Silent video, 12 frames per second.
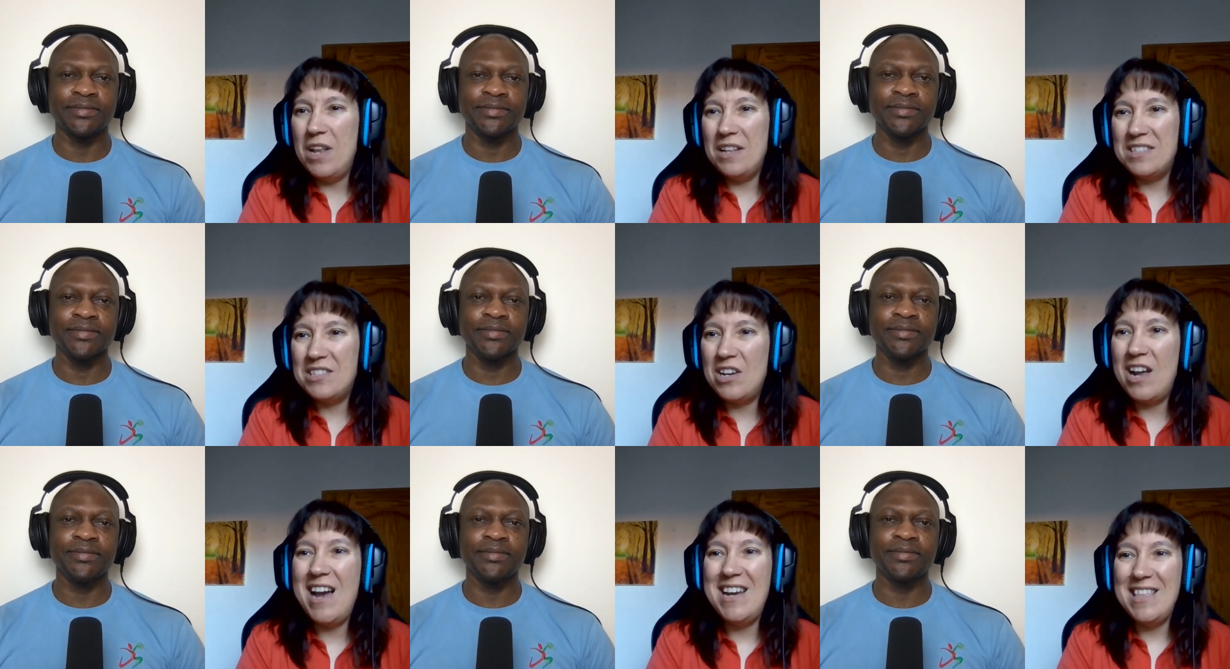Speaker 1: Let's
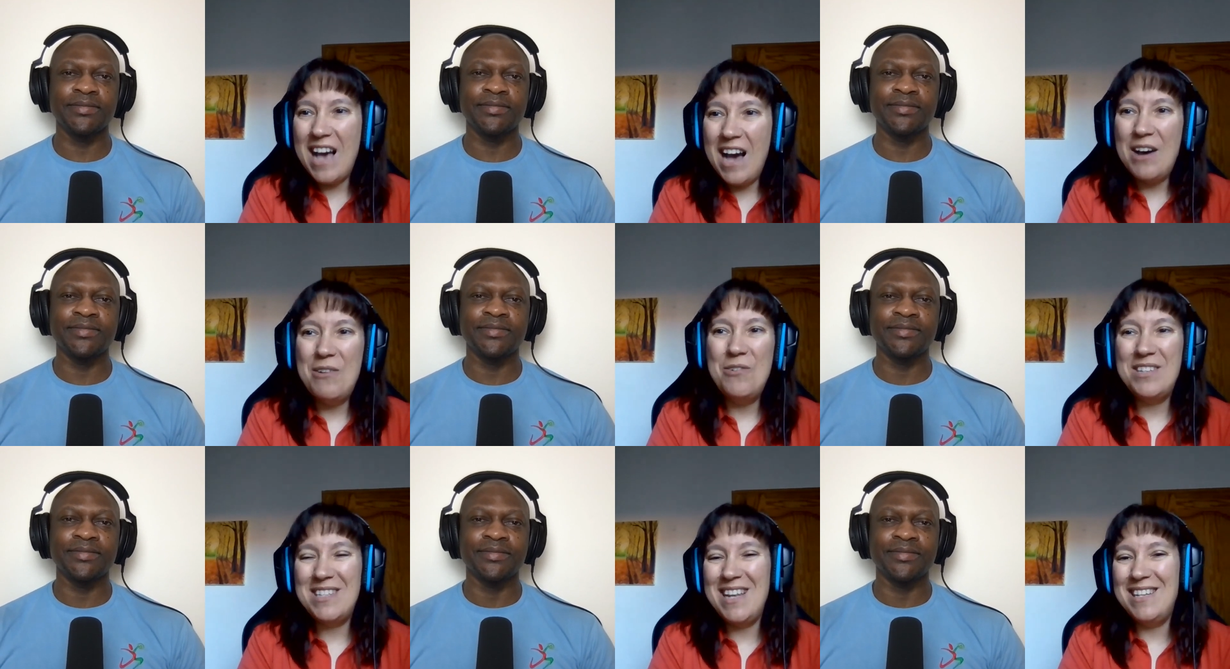try it
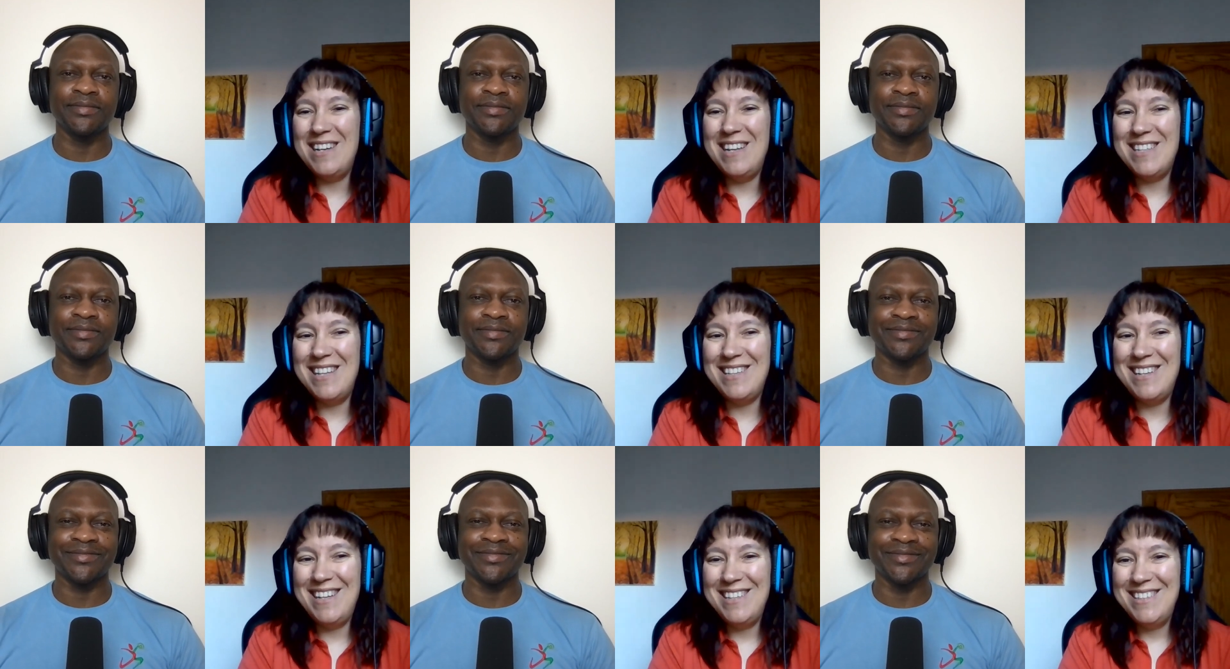out, etc., etc.